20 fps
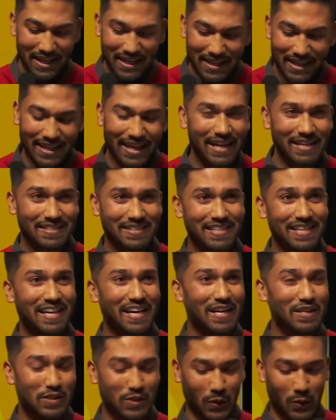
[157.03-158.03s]
The next day,
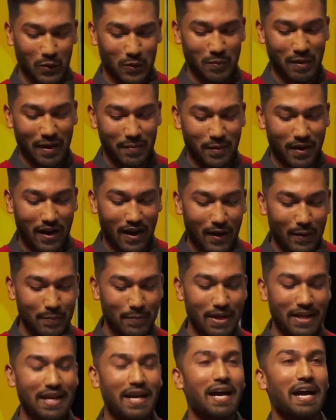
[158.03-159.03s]
I told my mom,
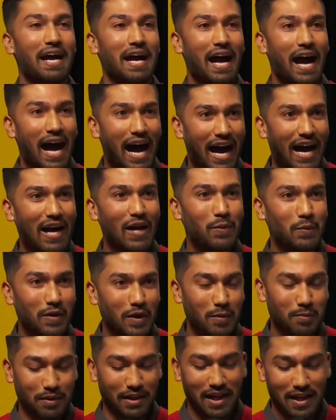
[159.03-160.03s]
I want to
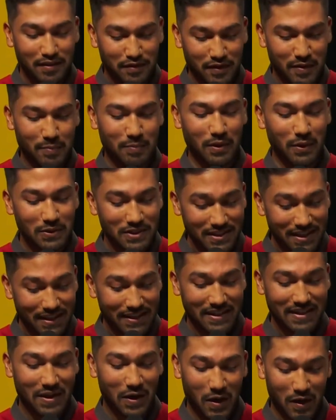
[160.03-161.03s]
apply for a
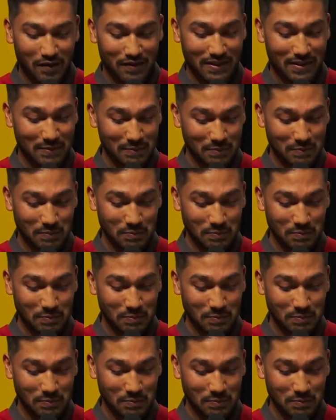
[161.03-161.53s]
postdoc at Harvard.